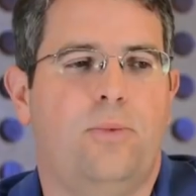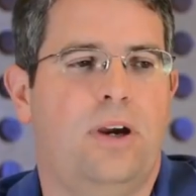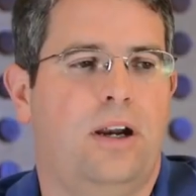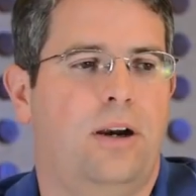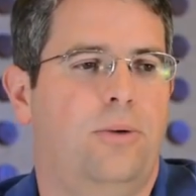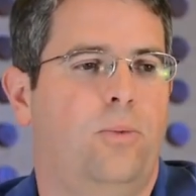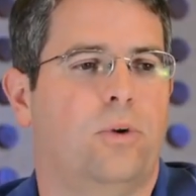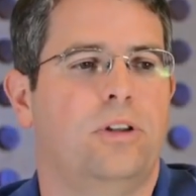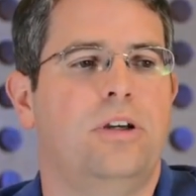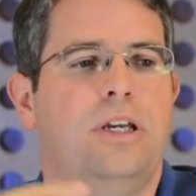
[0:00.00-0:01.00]
where
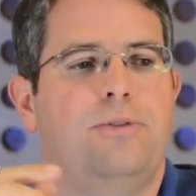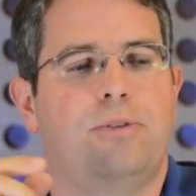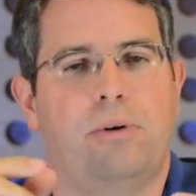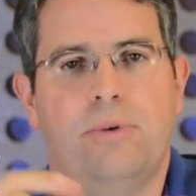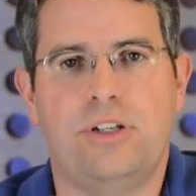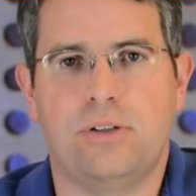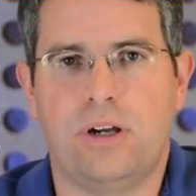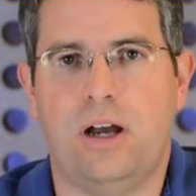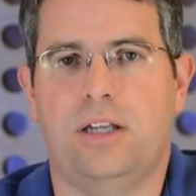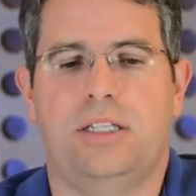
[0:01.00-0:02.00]
we're looking for original
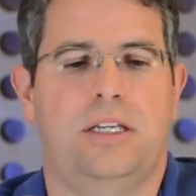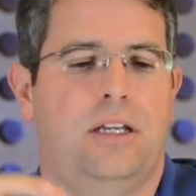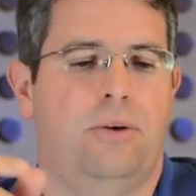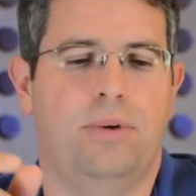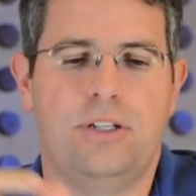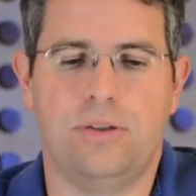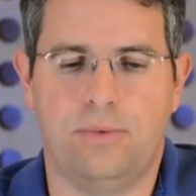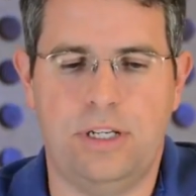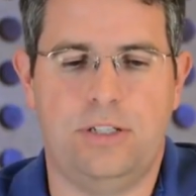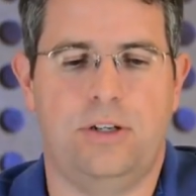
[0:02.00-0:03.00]
content, original
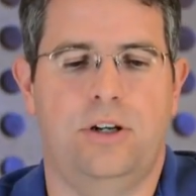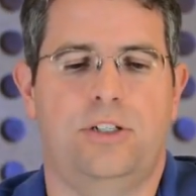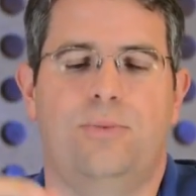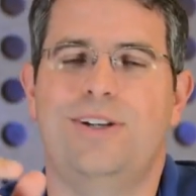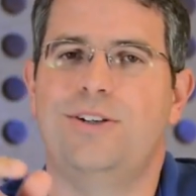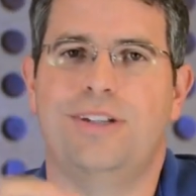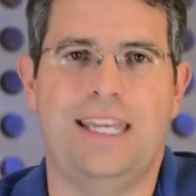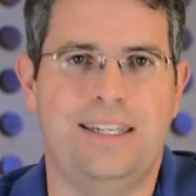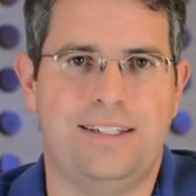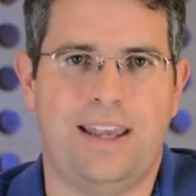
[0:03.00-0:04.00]
research, original
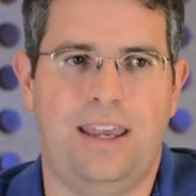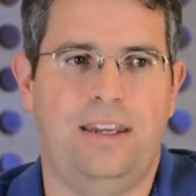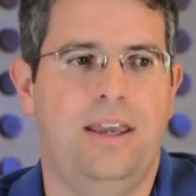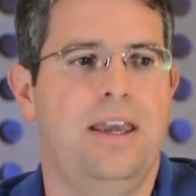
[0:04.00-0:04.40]
insight,